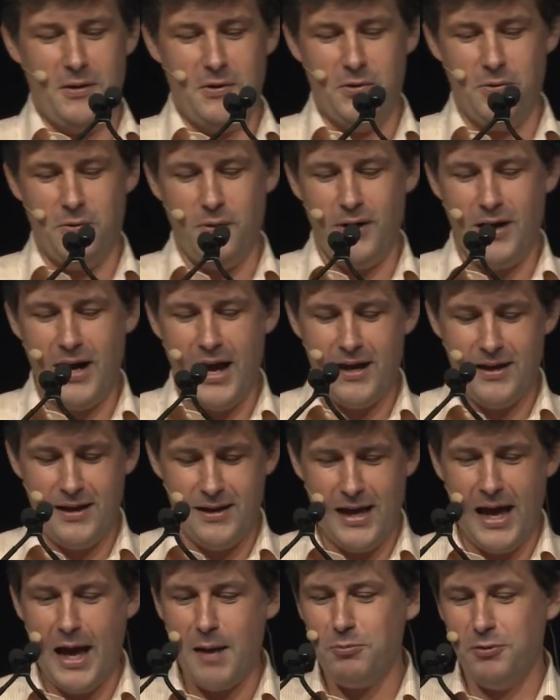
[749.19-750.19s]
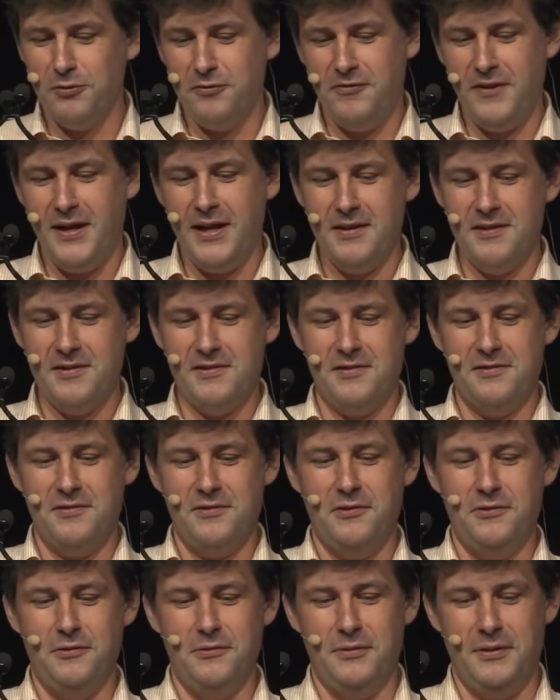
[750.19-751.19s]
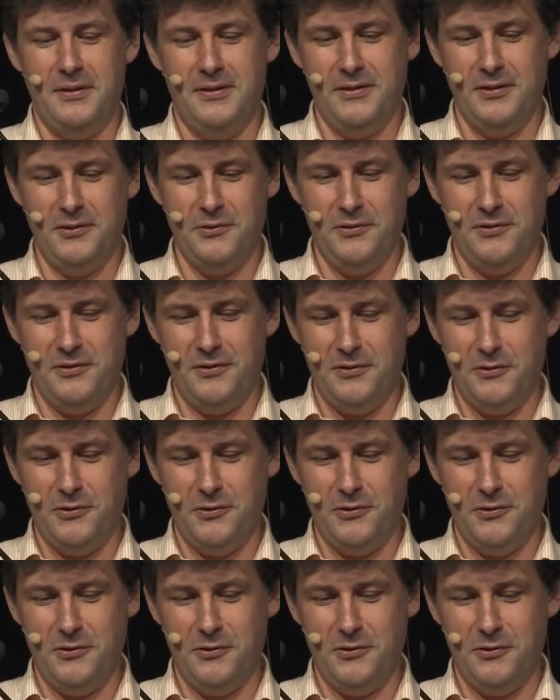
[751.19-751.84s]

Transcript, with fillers: who are Apple fans and who, uh, who,